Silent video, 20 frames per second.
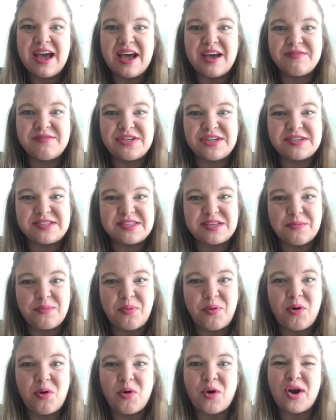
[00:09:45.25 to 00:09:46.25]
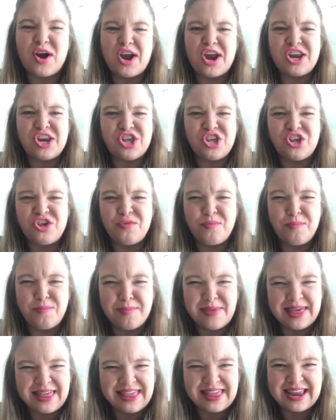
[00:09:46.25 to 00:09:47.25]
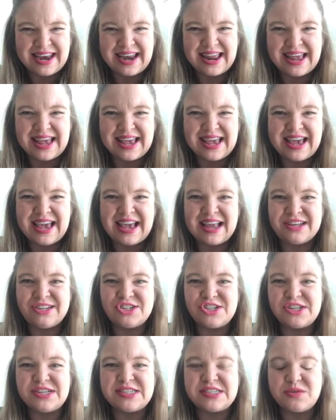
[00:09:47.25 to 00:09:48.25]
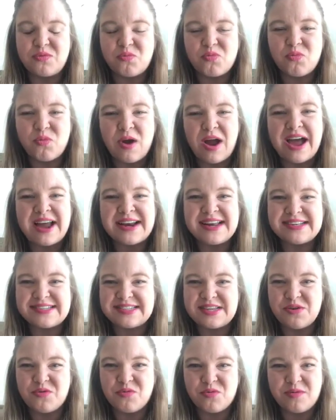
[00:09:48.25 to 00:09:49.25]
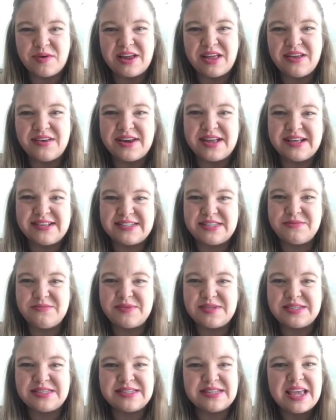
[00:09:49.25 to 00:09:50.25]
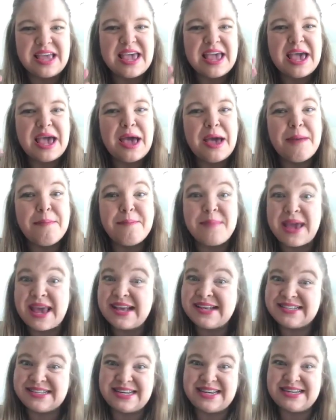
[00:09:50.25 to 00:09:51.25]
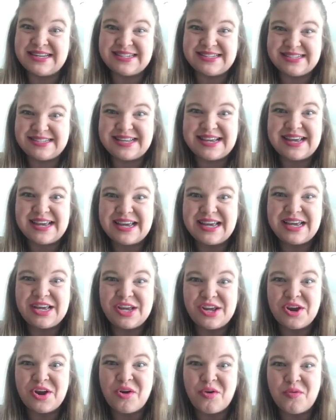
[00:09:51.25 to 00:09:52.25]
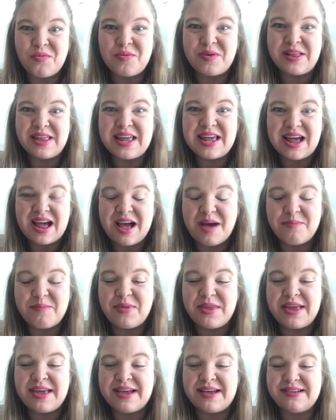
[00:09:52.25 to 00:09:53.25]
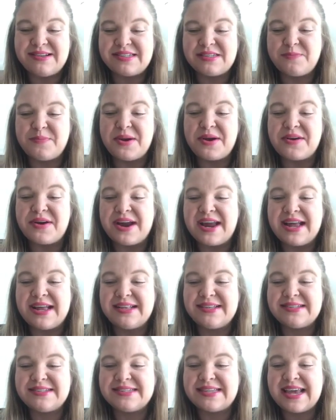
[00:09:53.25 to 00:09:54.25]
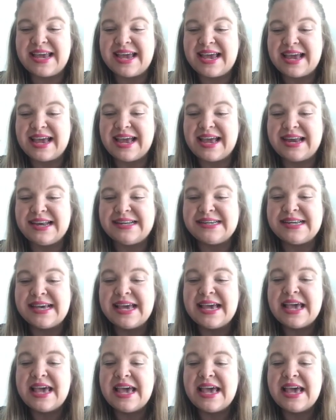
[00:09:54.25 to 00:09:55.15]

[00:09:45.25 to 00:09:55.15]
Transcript: of just support and humility and just rawness and realness. It was amazing to see, you know, really humbling experience. And